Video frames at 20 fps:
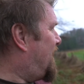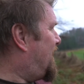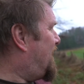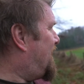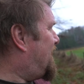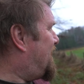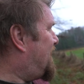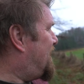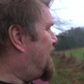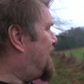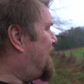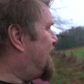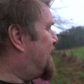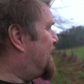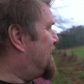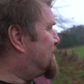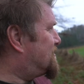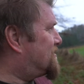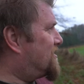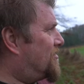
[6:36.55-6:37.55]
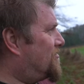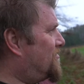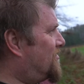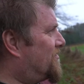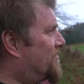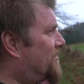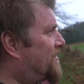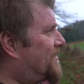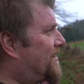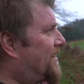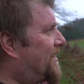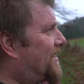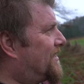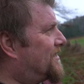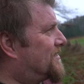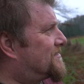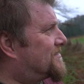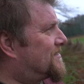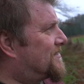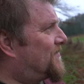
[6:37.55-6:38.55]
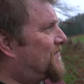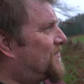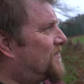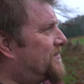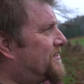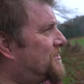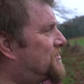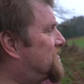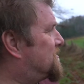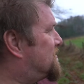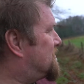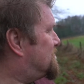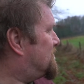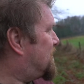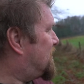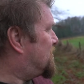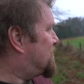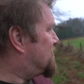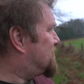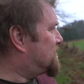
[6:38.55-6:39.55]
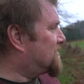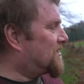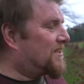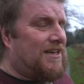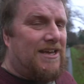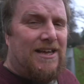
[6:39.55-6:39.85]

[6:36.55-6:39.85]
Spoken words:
and it's no longer that. It's a few inches at most.